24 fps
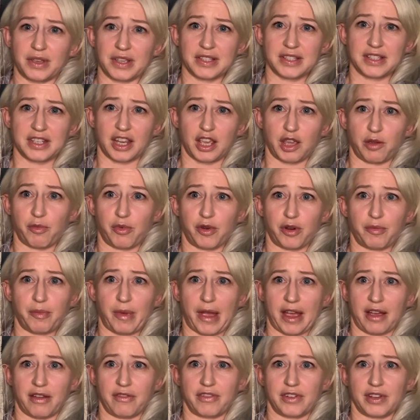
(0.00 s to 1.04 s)
a sticky board
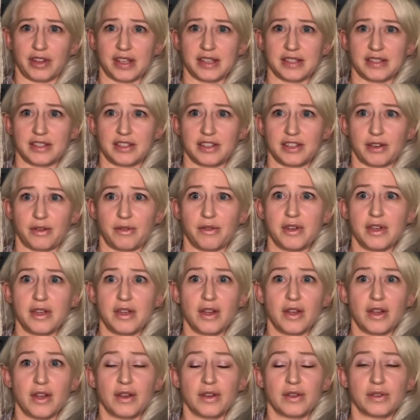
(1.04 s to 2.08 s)
back for this too
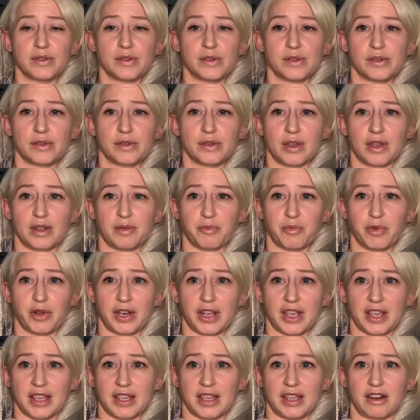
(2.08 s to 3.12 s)
and putting
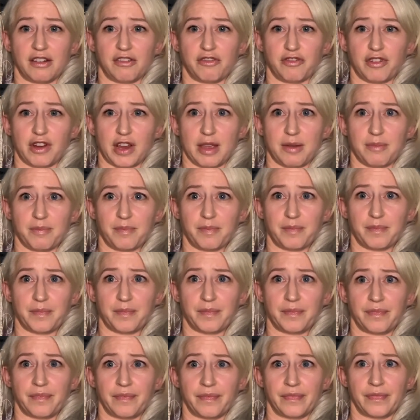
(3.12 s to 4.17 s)
it in a frame.
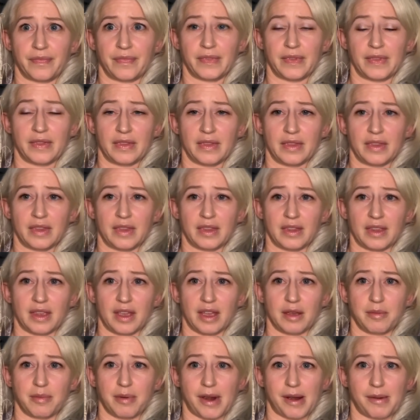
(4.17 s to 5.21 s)
I
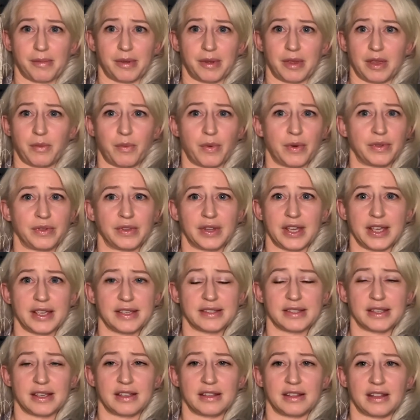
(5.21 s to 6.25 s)
probably won't lace
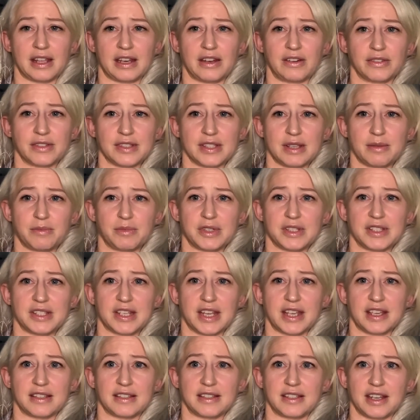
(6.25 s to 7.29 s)
it. They don't seem to
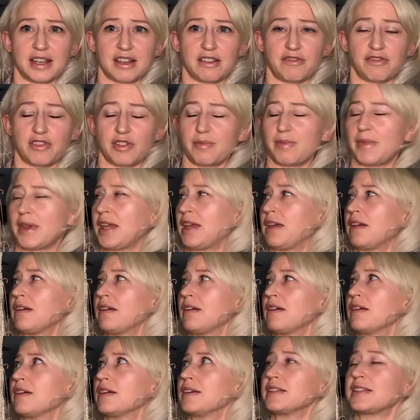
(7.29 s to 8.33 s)
stay as tight for me
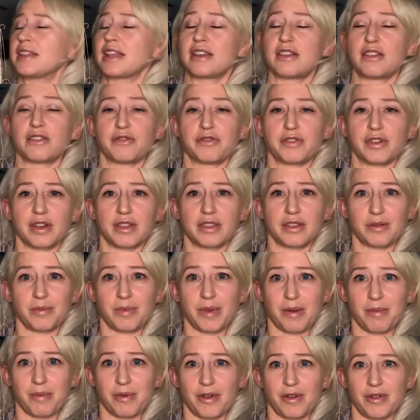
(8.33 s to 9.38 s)
as they do for other
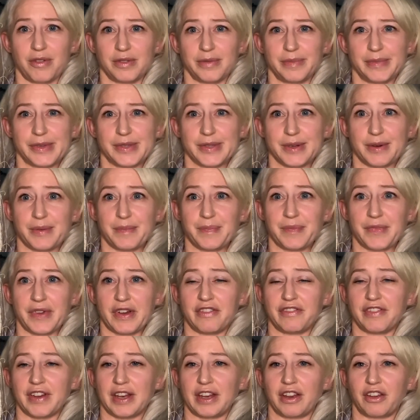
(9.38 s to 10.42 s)
people. So I'll
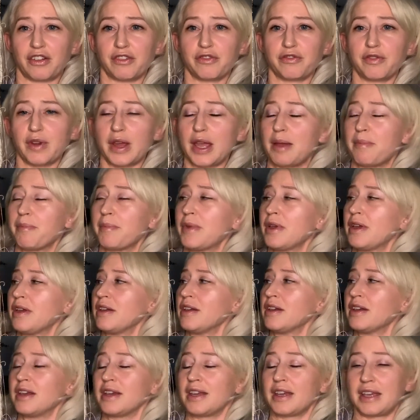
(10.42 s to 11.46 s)
find a good frame
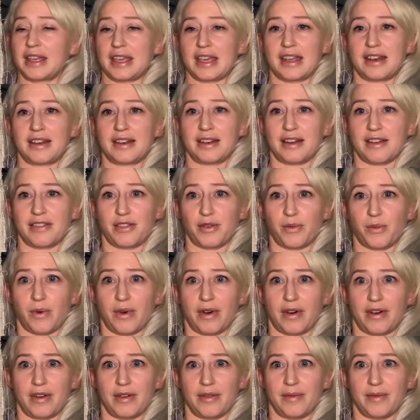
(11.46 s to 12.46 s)
and get it on the wall.